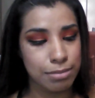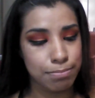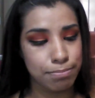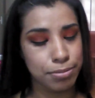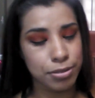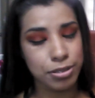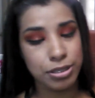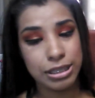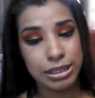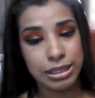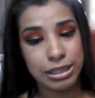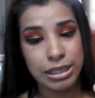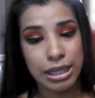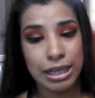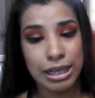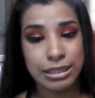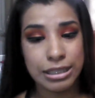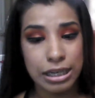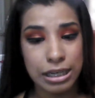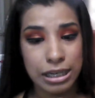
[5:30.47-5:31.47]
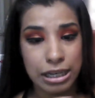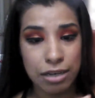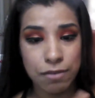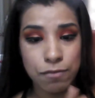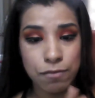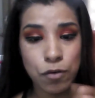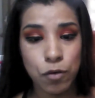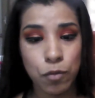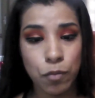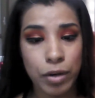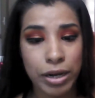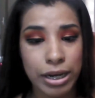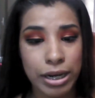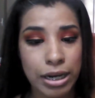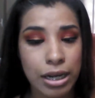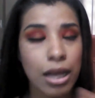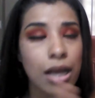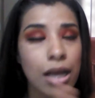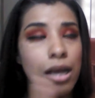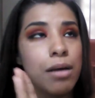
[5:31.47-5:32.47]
put this as a giveaway